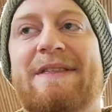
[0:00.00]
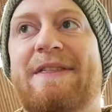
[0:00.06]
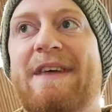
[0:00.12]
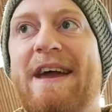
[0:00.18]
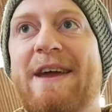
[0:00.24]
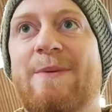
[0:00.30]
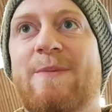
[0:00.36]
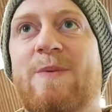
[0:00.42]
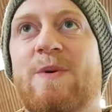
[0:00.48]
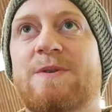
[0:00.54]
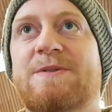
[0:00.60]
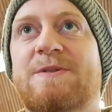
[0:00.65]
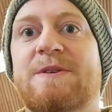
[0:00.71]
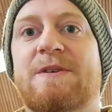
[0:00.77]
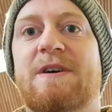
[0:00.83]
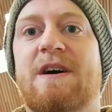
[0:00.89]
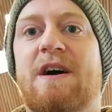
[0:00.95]
they would
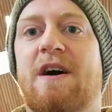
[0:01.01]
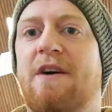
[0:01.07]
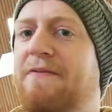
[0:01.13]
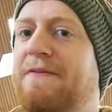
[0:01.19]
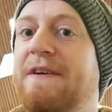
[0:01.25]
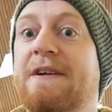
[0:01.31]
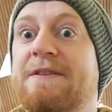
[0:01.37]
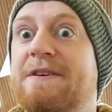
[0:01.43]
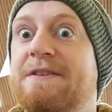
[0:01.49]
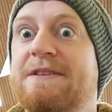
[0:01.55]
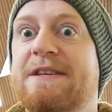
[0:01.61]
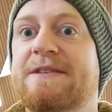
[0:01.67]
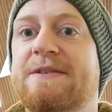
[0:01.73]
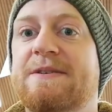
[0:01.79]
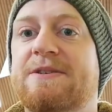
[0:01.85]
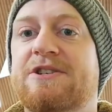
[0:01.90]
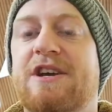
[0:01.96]
feel the need
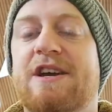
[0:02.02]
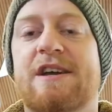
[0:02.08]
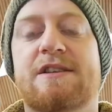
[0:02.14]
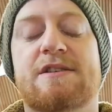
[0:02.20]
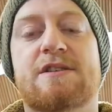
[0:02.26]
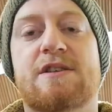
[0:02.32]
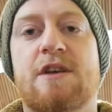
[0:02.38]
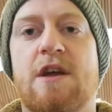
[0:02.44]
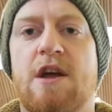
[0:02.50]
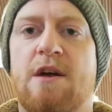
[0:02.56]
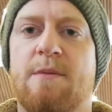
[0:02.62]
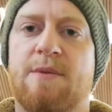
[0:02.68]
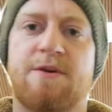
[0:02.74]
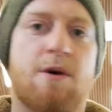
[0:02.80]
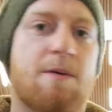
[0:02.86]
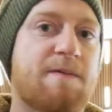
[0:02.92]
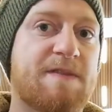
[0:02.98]
to change.
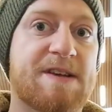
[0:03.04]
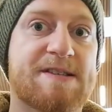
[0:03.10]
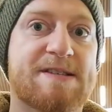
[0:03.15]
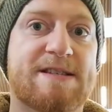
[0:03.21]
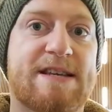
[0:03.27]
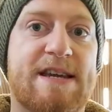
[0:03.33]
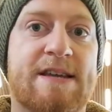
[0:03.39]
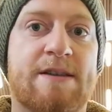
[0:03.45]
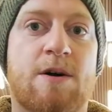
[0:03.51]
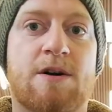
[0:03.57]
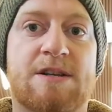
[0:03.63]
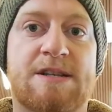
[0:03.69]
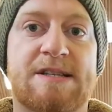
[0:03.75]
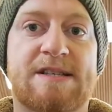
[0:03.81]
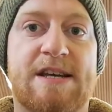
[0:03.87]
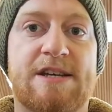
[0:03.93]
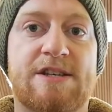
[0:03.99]
But obviously in
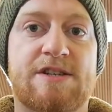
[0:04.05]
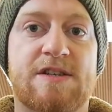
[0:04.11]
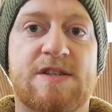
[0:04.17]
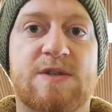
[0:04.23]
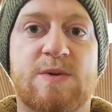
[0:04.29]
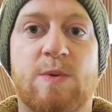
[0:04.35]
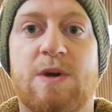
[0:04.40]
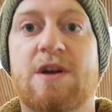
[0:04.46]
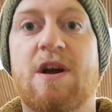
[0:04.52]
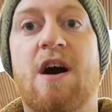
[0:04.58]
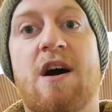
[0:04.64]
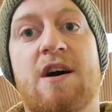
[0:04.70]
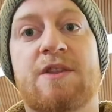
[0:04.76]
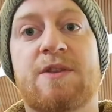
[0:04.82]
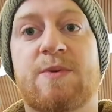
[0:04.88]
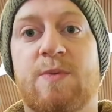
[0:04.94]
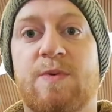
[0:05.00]
organizations we
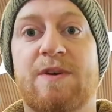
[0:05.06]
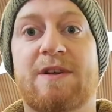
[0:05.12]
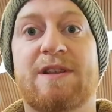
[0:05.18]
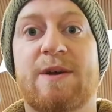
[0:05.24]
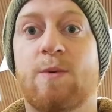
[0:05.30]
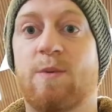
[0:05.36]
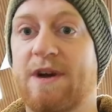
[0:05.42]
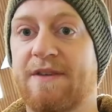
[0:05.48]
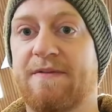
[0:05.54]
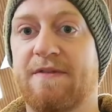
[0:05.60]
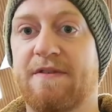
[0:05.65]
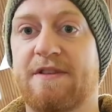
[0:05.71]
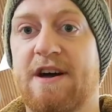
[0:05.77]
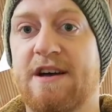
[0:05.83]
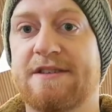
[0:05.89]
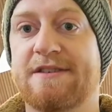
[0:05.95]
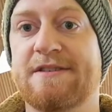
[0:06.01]
can't really wait for
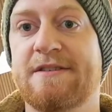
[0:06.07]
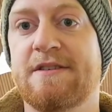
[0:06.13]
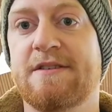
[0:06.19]
that.